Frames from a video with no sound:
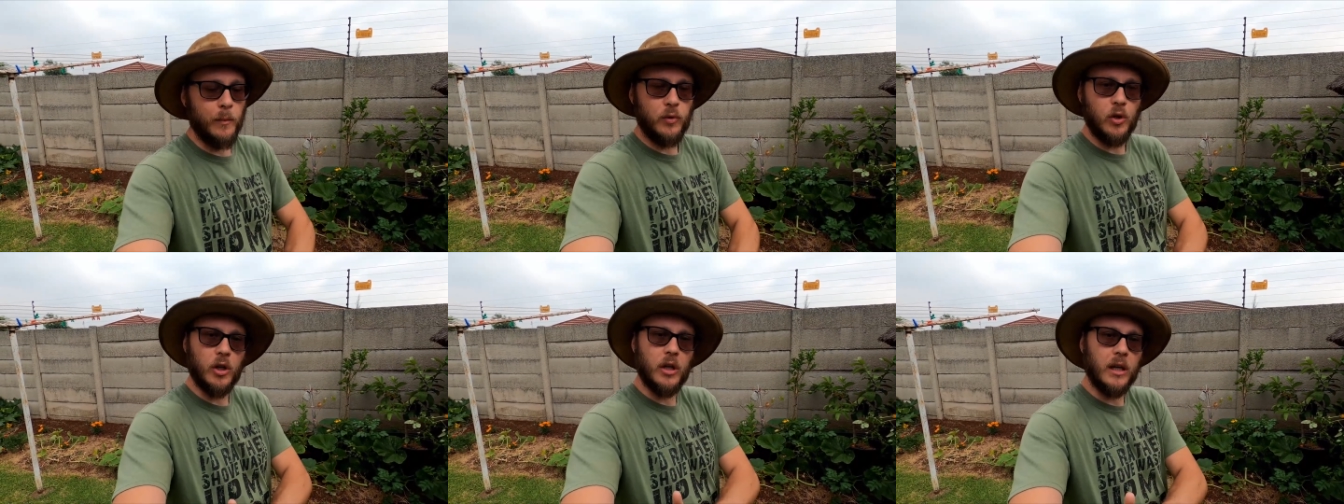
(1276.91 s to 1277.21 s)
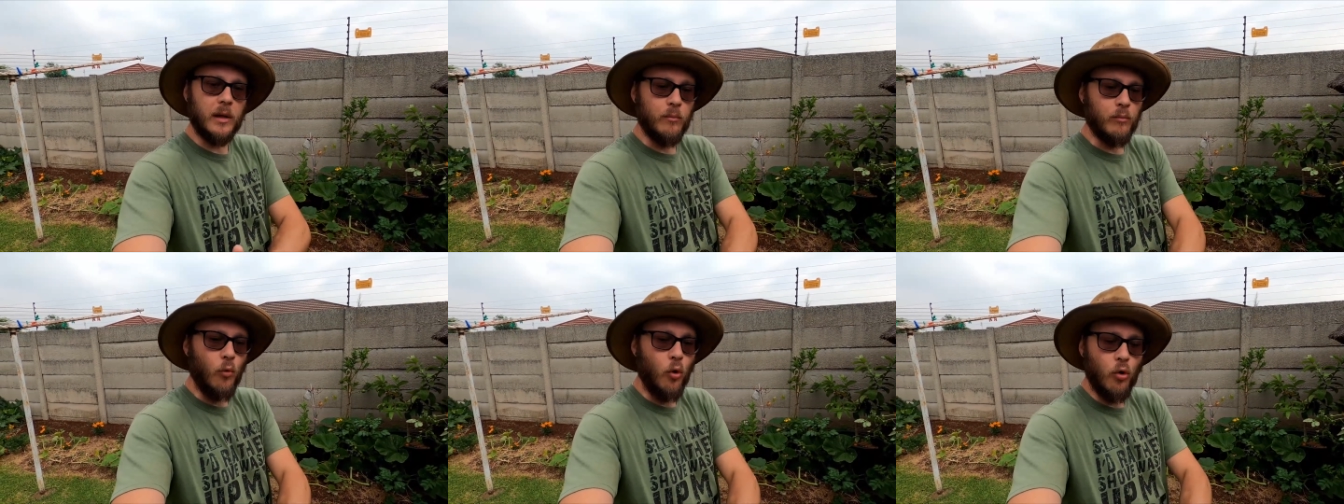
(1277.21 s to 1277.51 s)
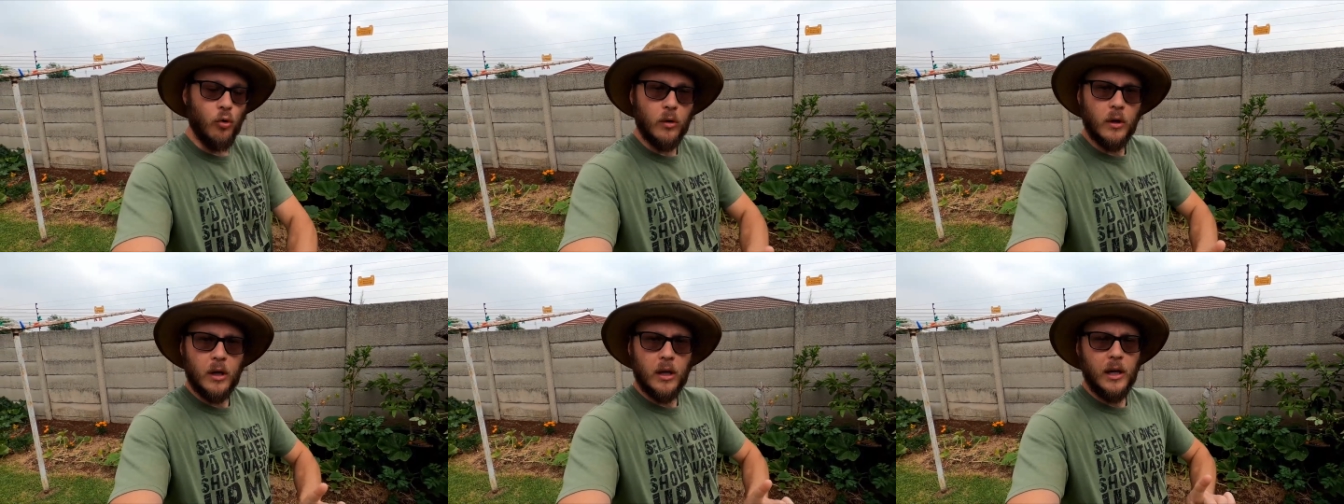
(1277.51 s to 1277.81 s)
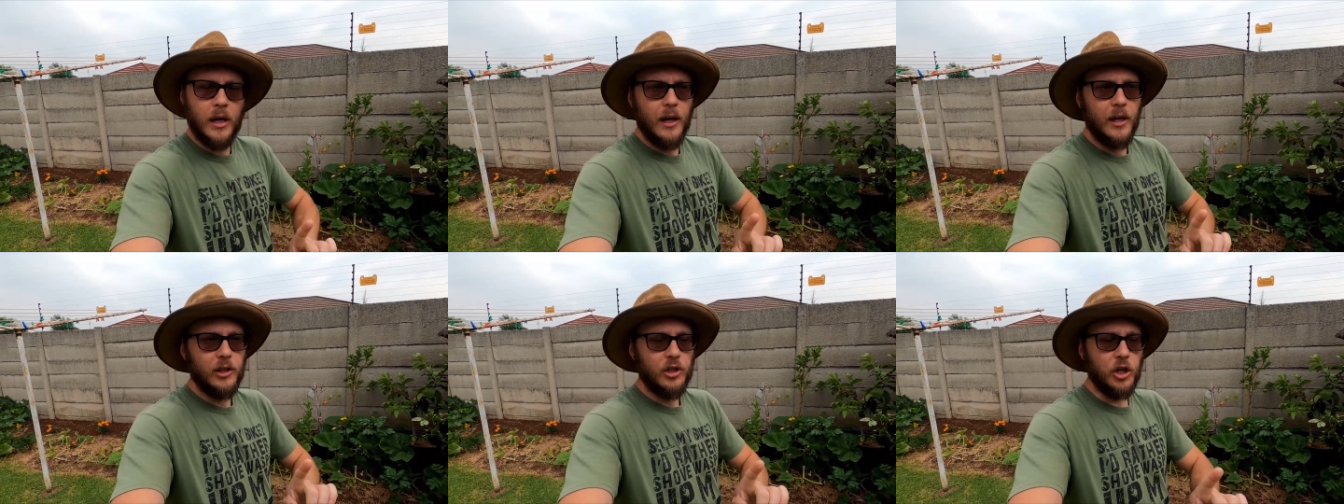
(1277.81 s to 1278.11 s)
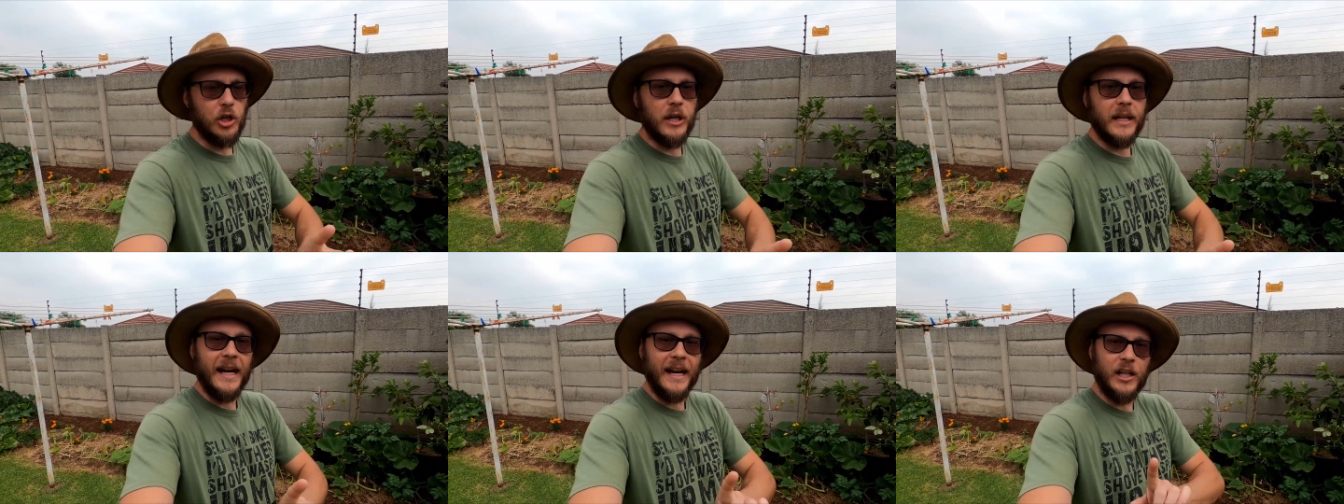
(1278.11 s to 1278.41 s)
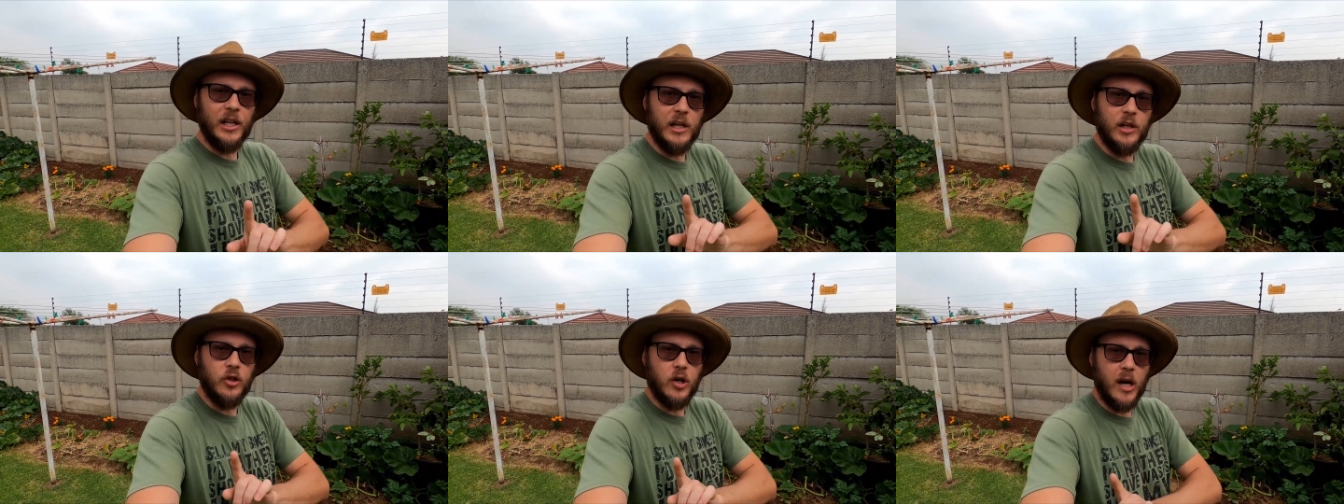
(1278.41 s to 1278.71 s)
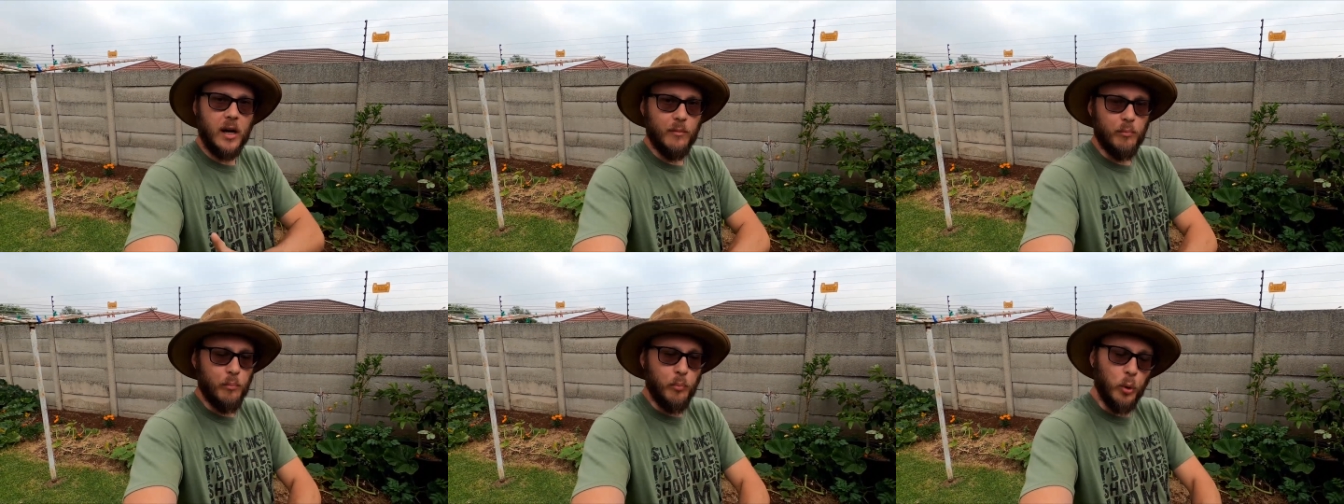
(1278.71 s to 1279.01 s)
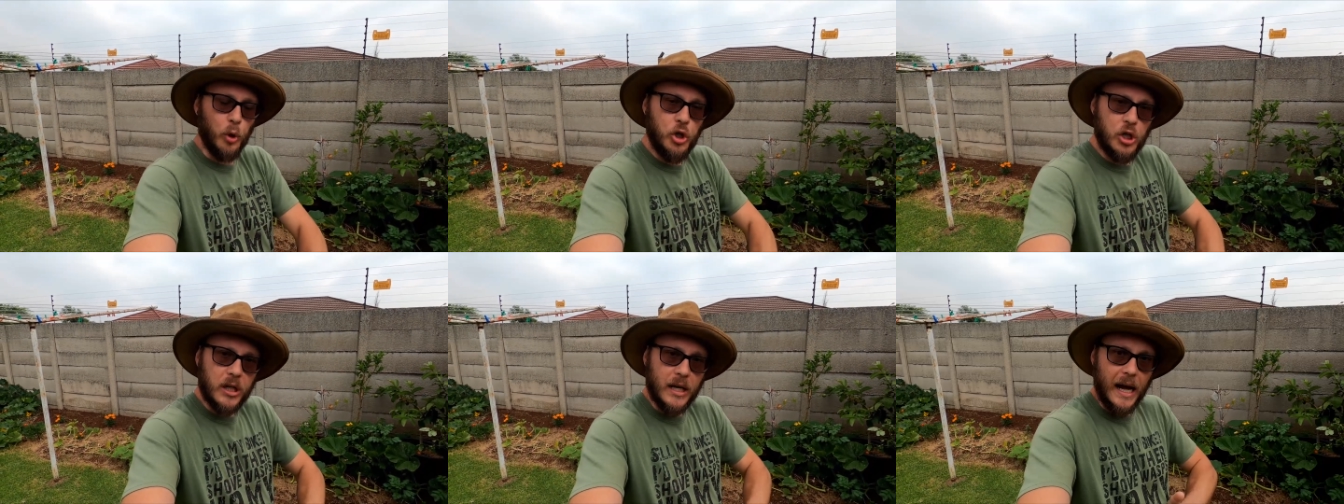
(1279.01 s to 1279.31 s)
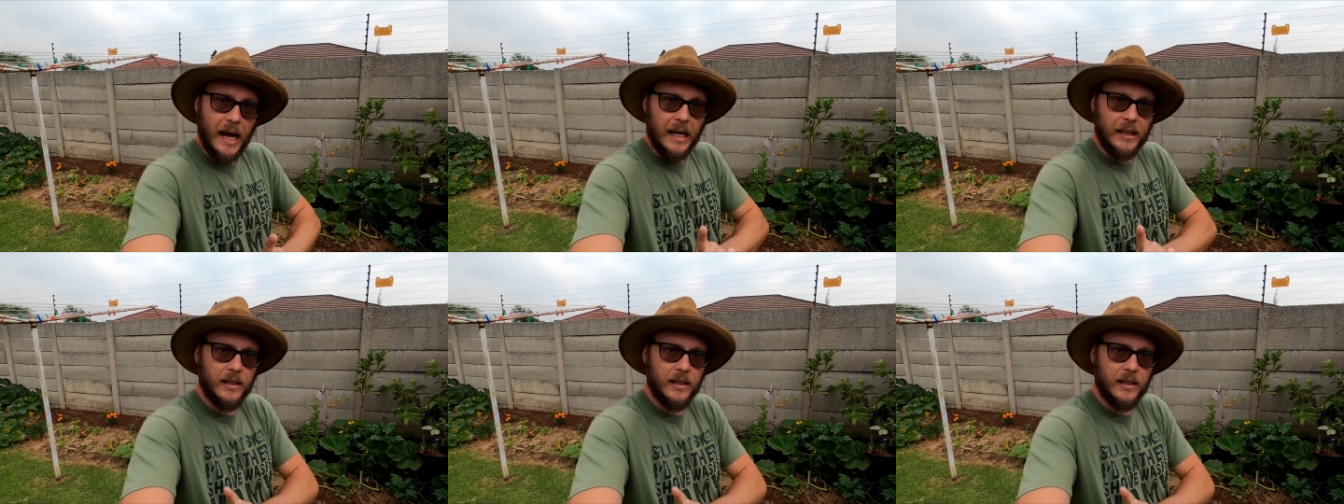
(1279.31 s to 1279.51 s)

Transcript: up so you can actually try and bush it